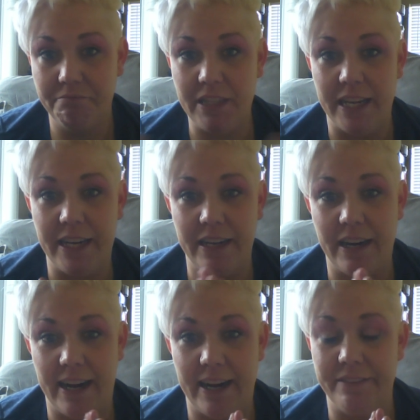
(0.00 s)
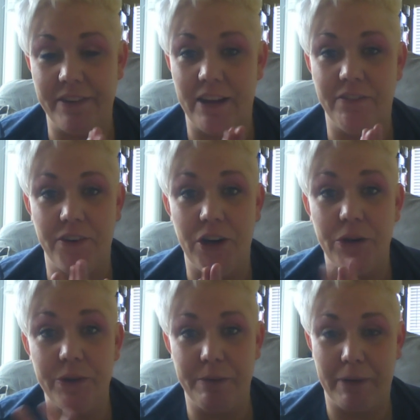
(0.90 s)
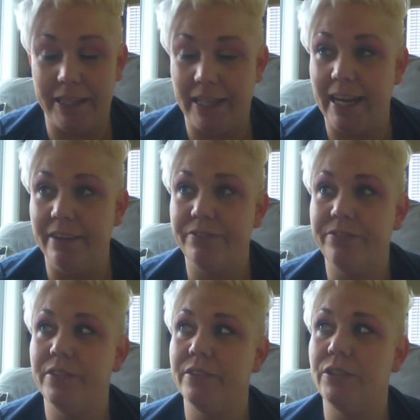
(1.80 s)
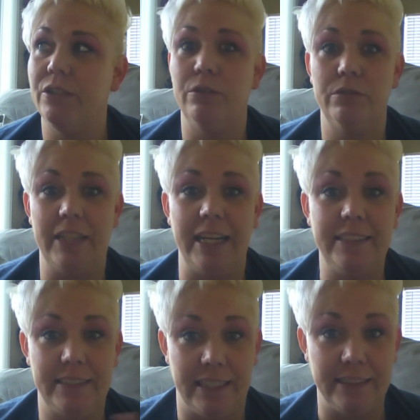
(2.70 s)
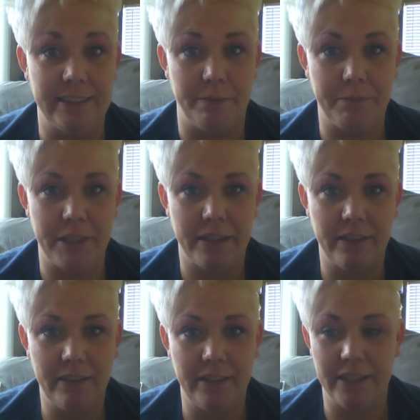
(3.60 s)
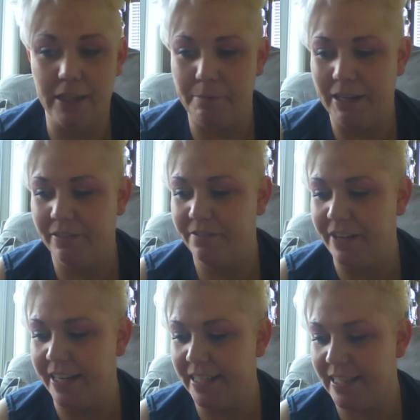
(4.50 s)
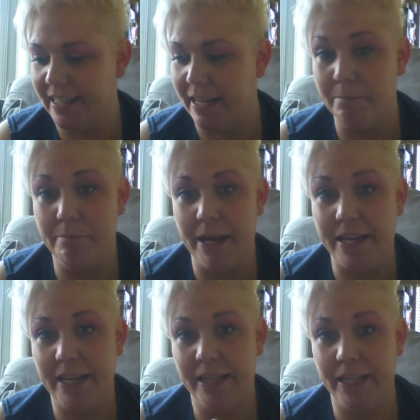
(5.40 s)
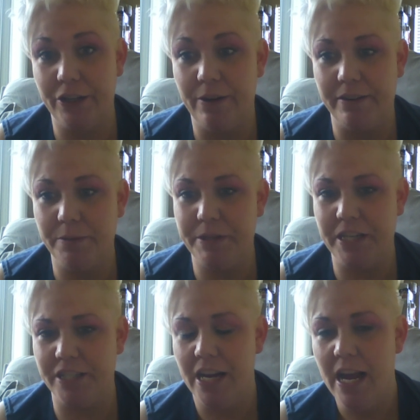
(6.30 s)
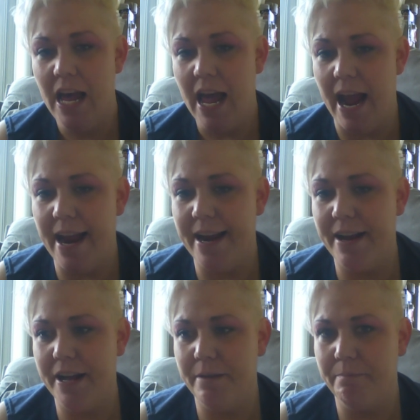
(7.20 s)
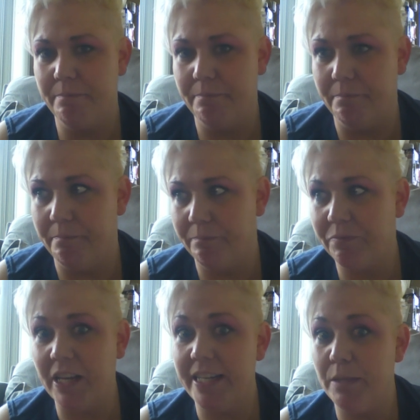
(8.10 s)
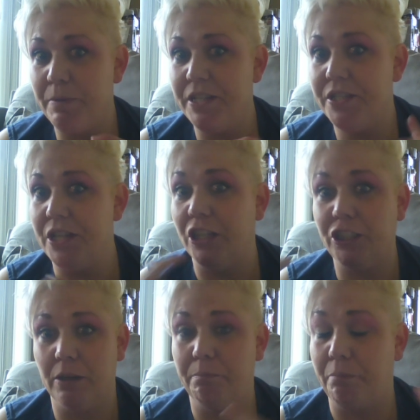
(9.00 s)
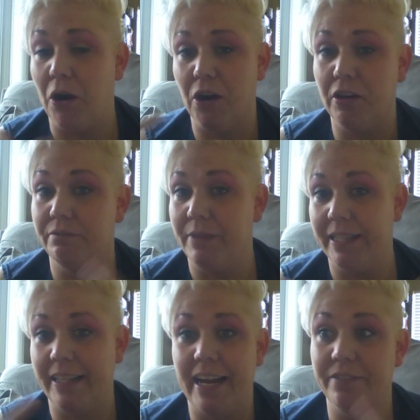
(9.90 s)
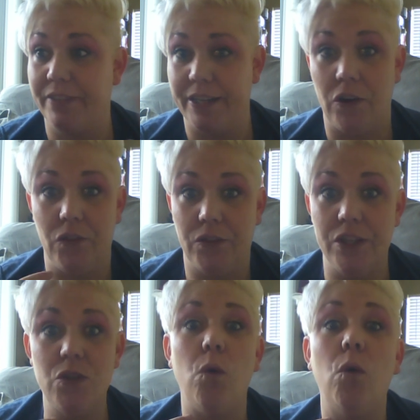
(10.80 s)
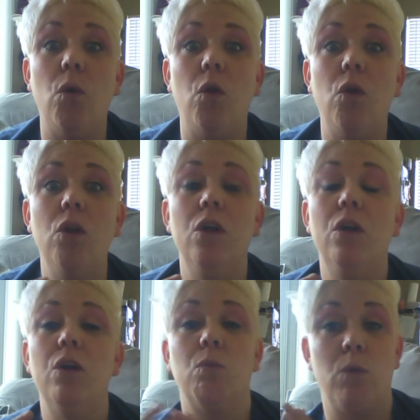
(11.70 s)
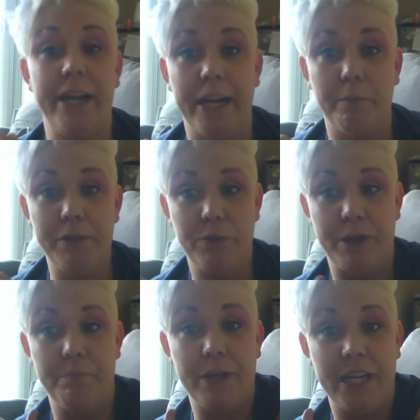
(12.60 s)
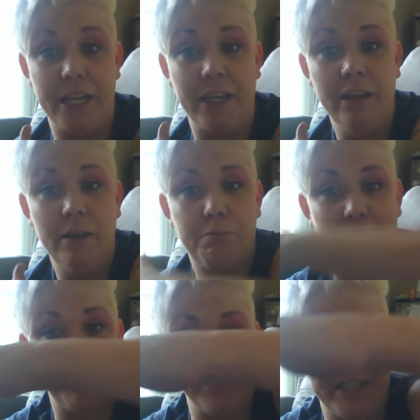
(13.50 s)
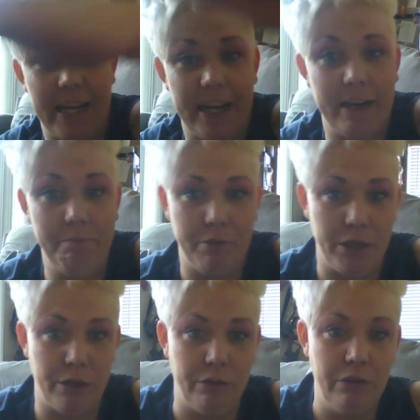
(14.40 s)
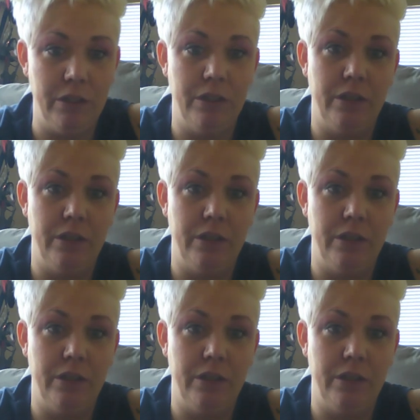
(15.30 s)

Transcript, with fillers: than I've ever known in my life. So that says something. And to come out in Vegas and like make it, like you have to be touched. And um, it's been such a part of my life. Like this whole ring between me, Breakfast Guy, Bo,